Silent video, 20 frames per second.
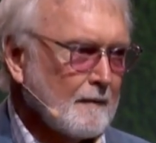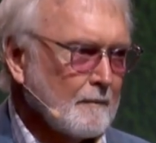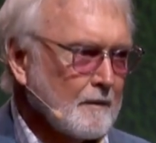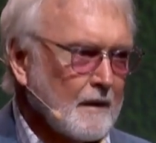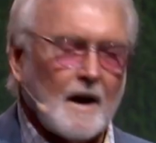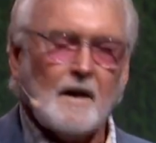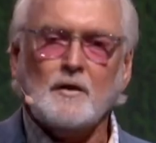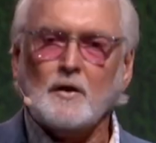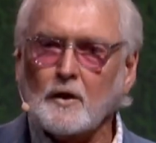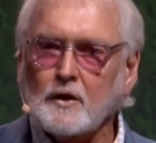
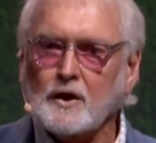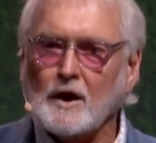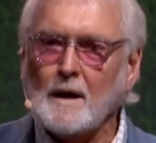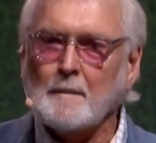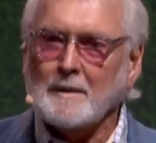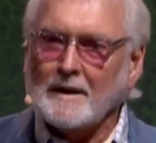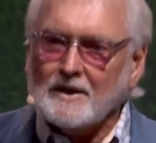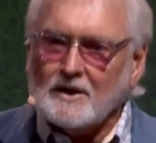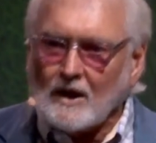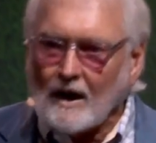and you come
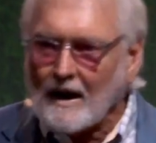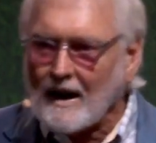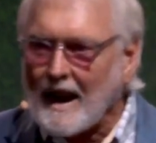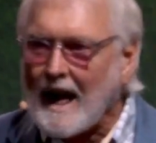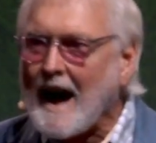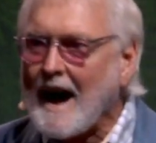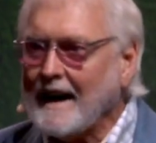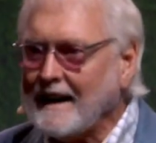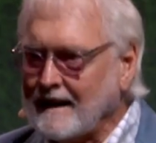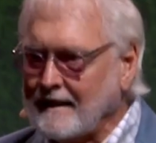and
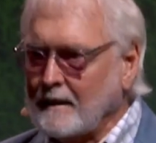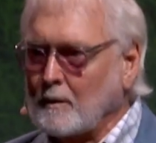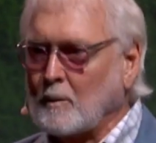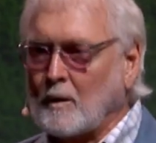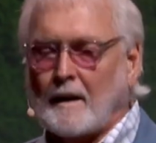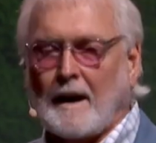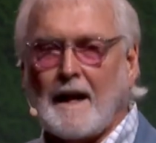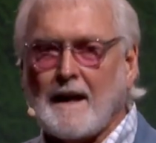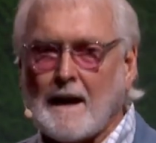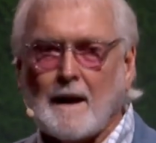delight in the
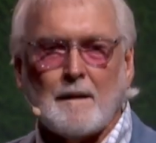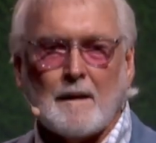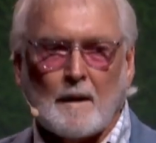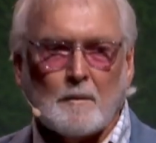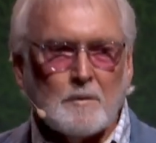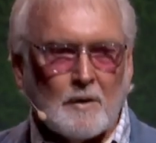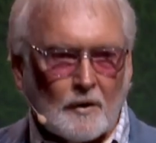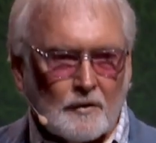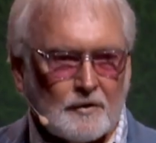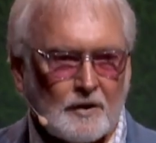word. Hey, I, am
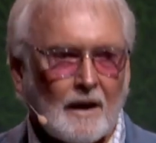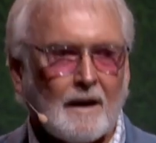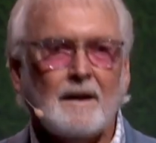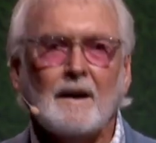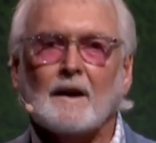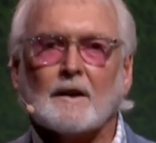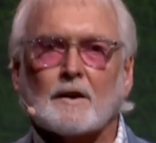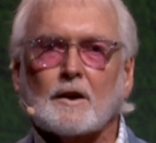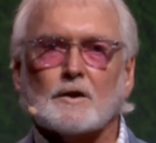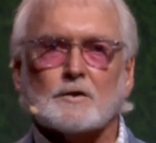going to
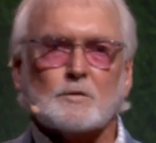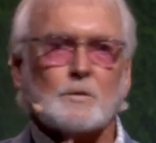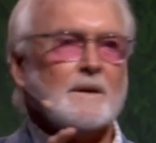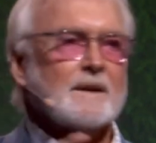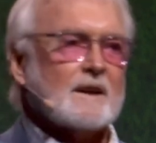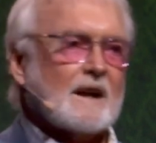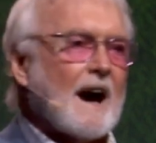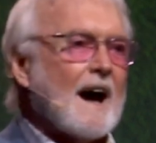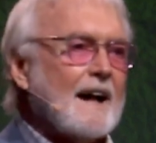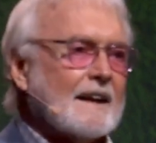because when
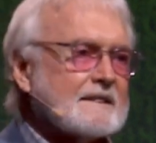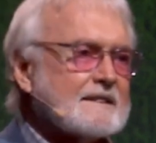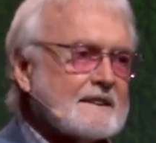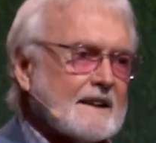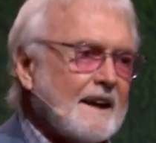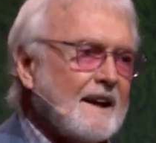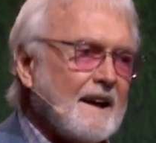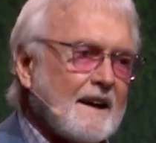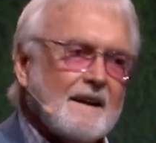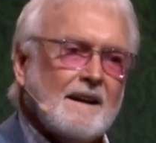God
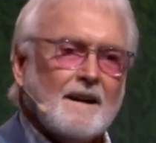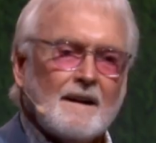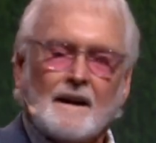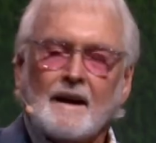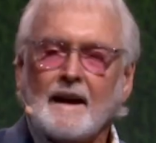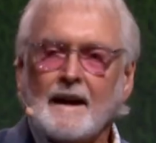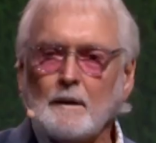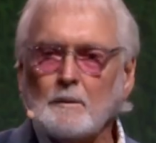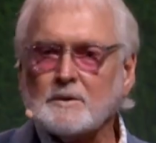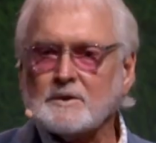said,
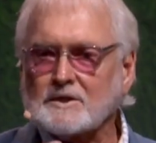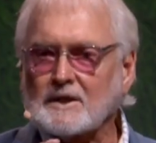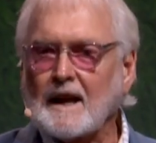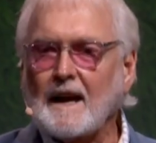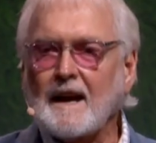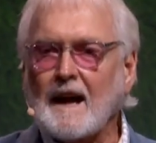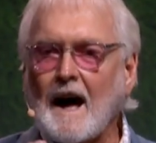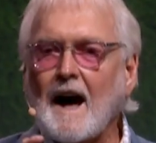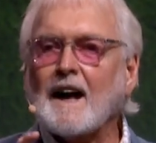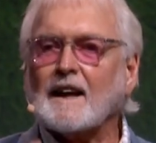He would
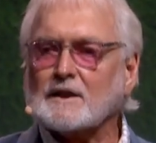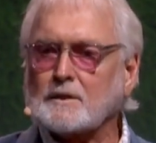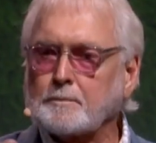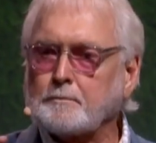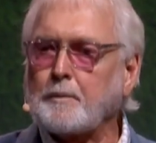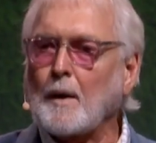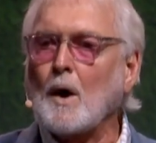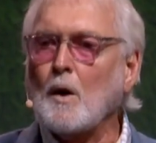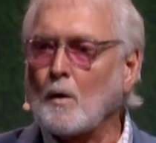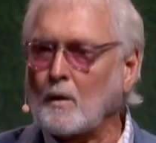say, I
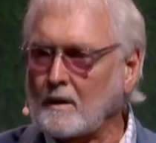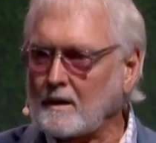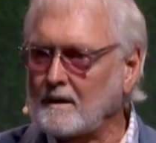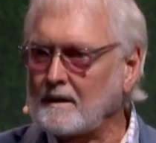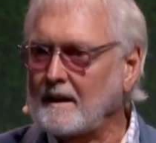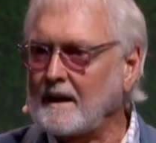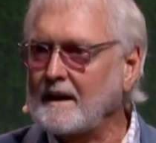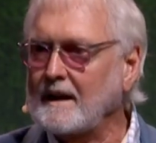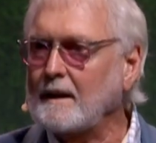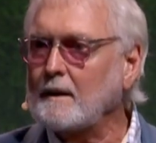spoke
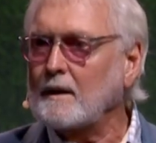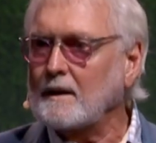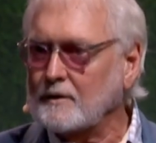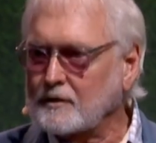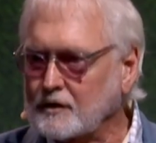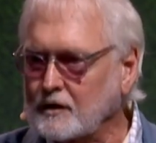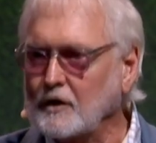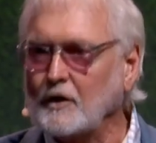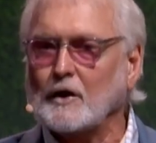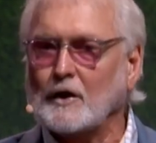and it is
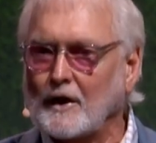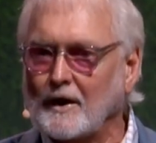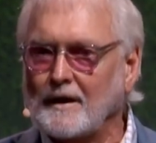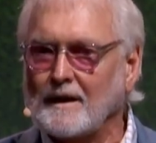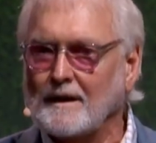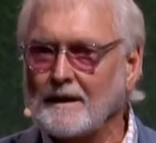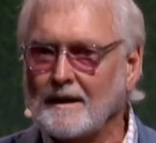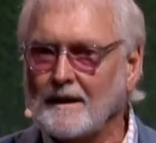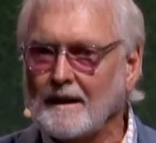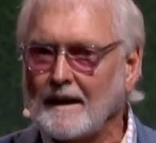good.
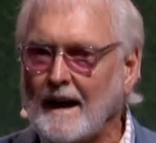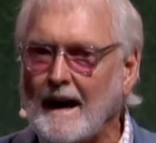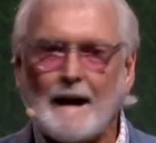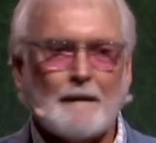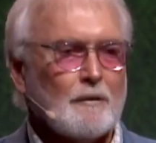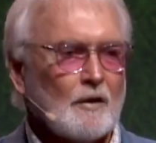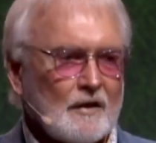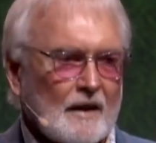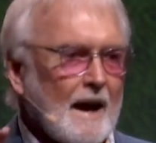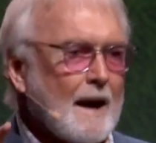
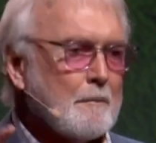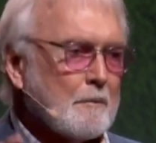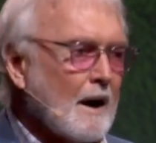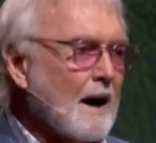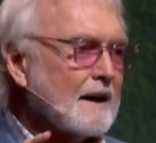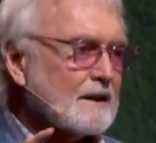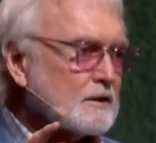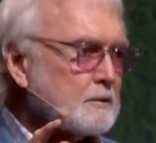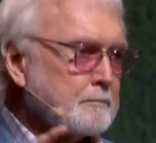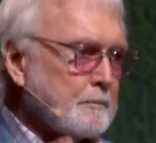Every time
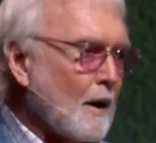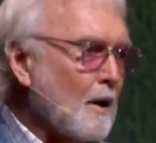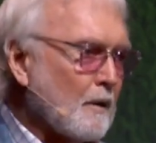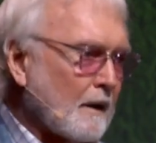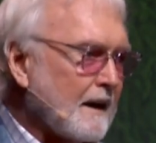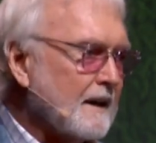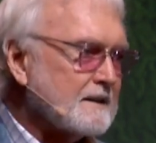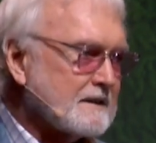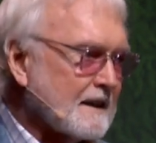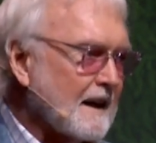God spoke,
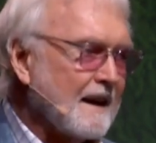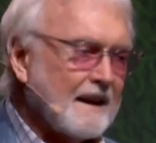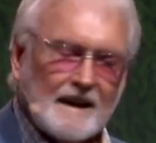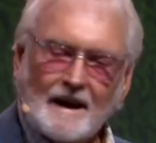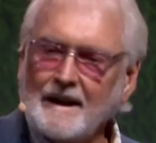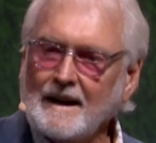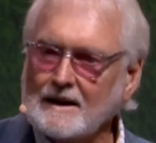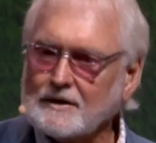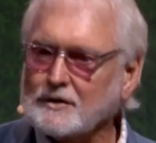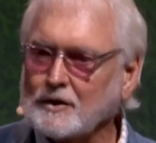He'd say,
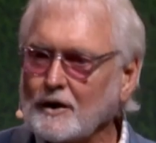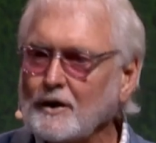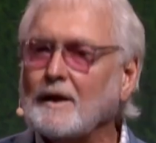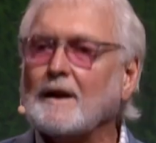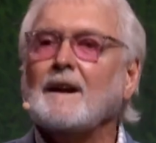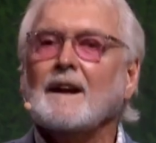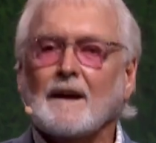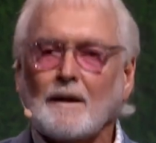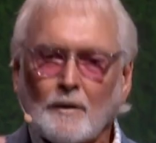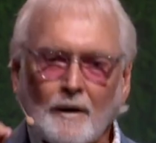It is good.
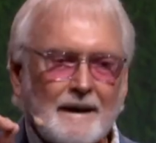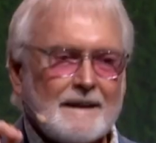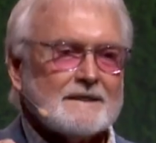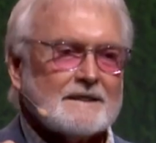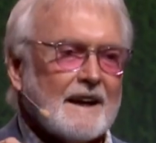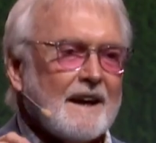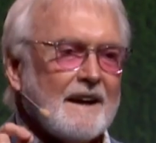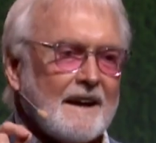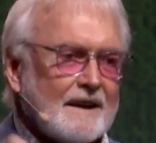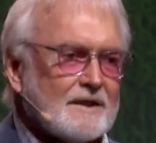When He
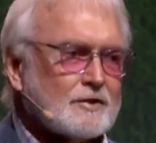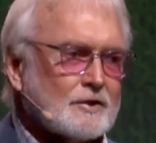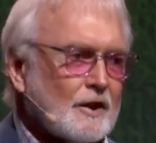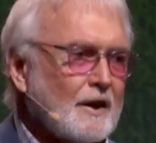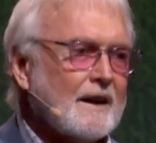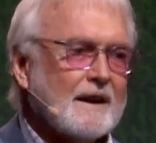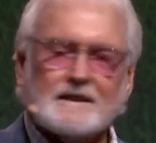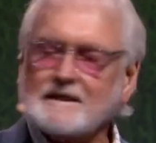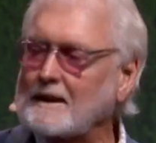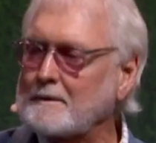said, It is good,
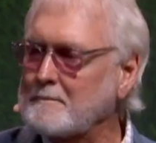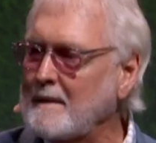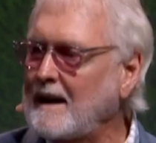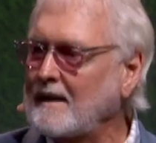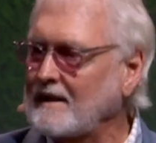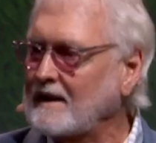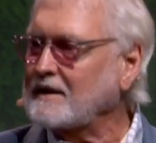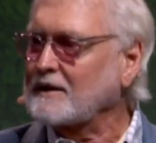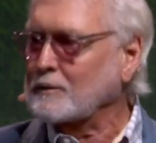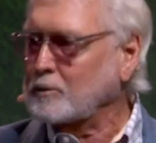He said, Man,
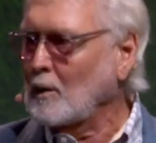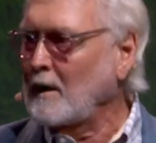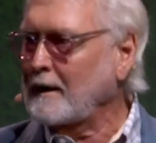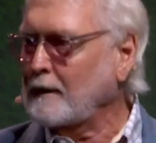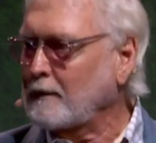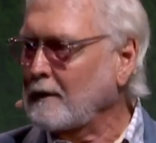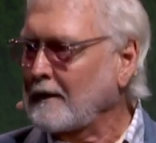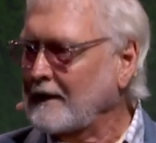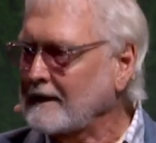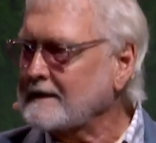this is
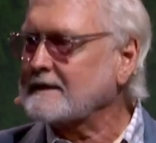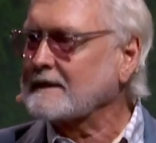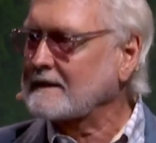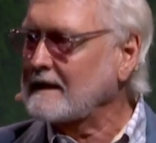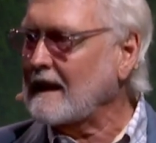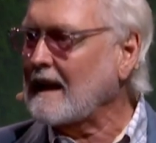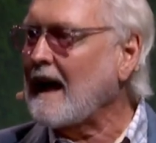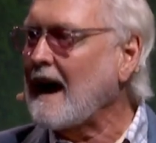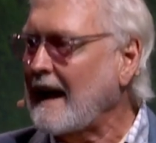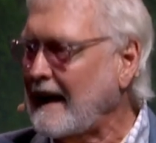wonderful. This is
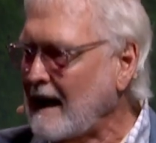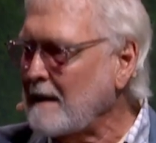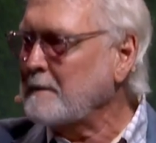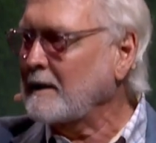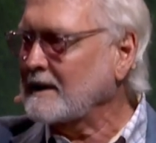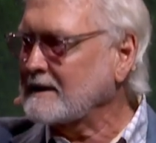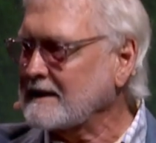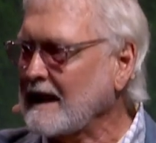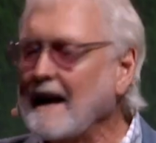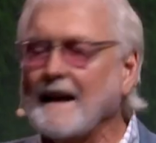delight. I'm
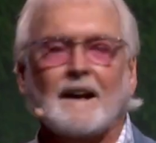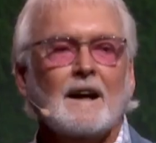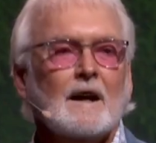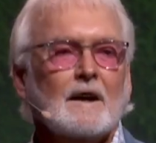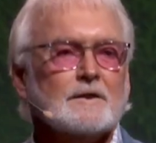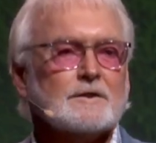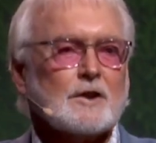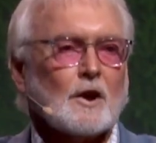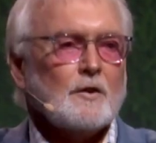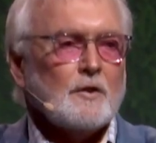excited.
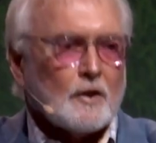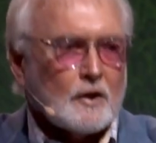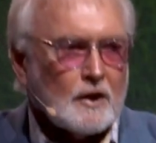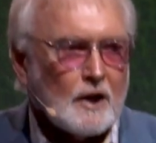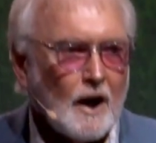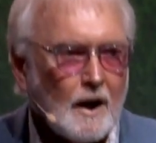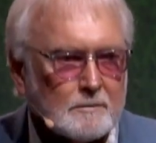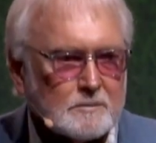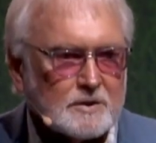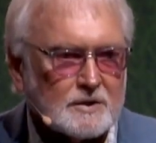So you
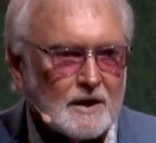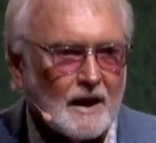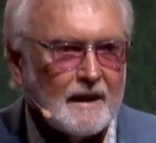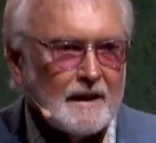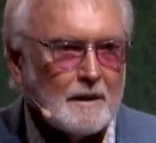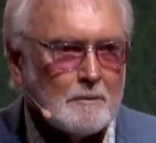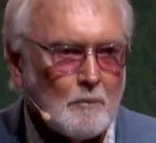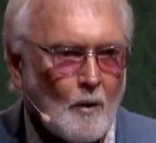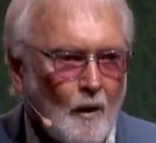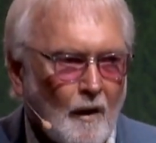come
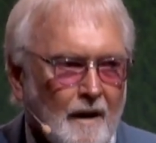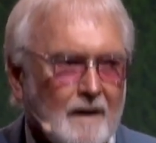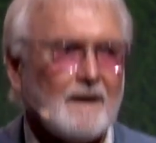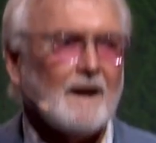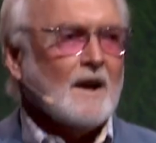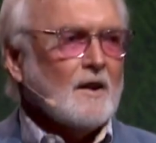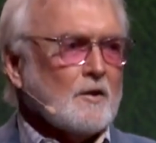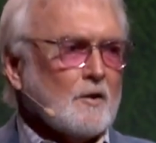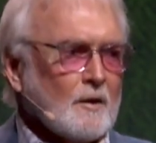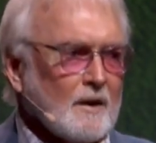Sunday morning
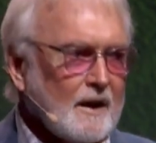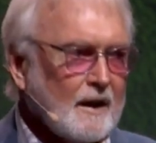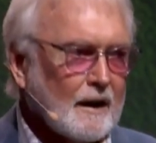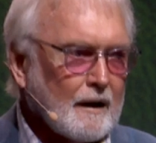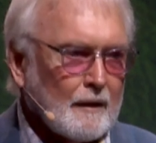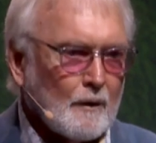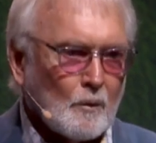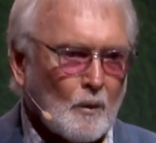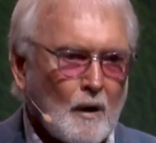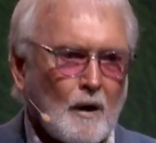and you hear
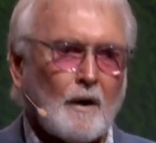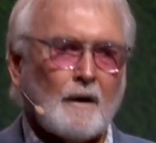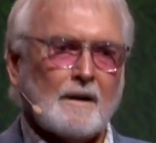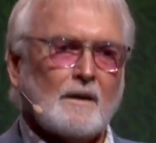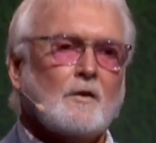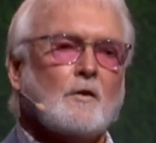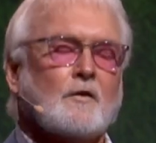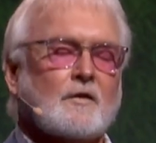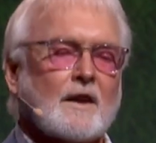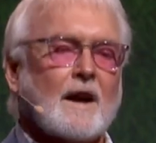the word and
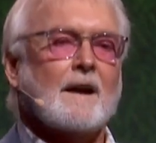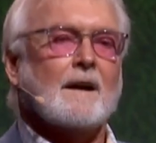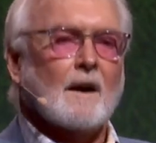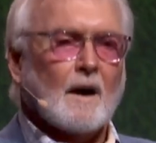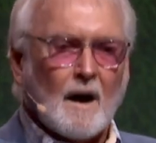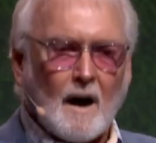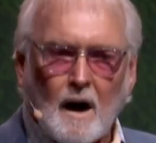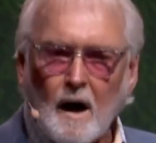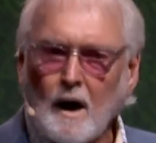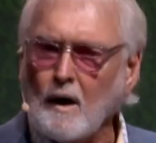you say,
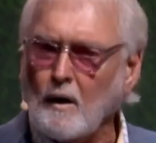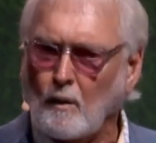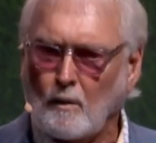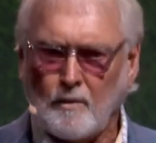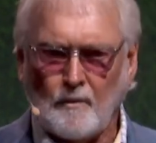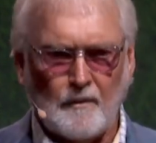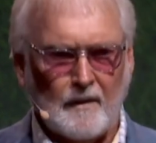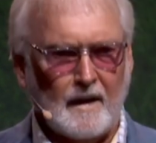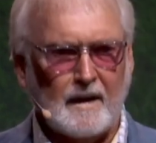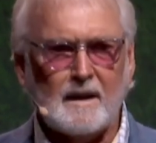Oh,
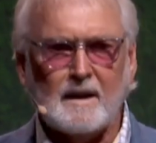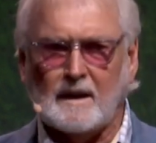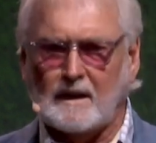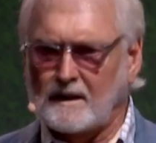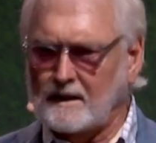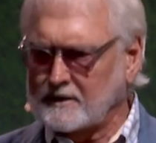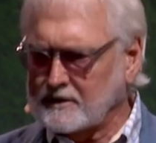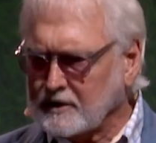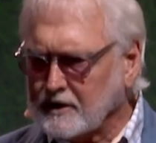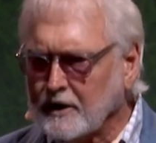it
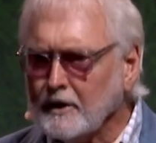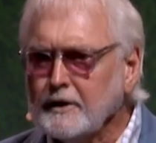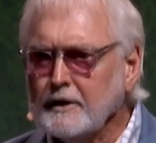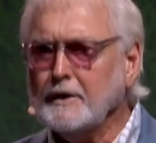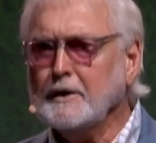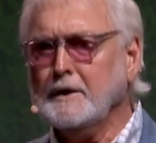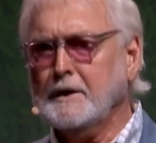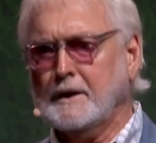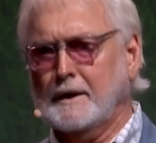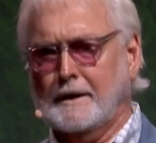is
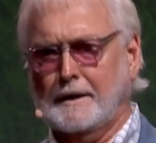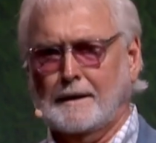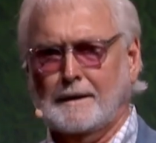good.